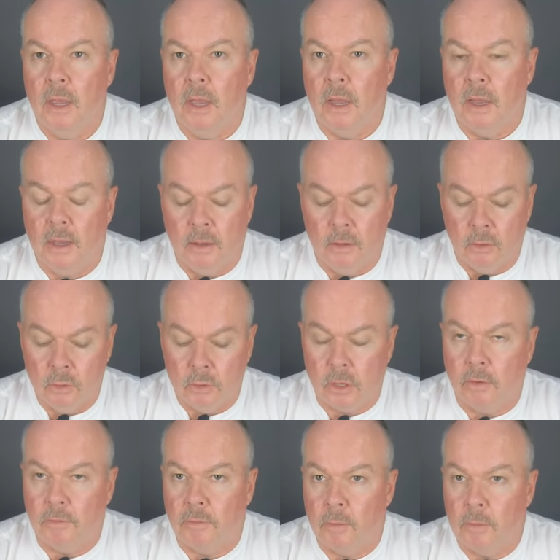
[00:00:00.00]
uh,
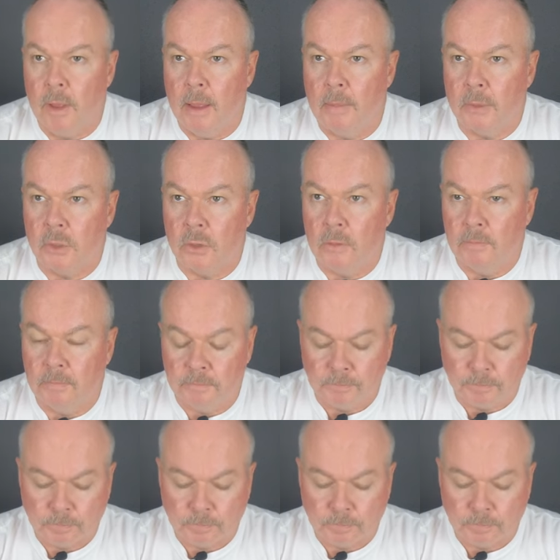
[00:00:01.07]
also from Amazon.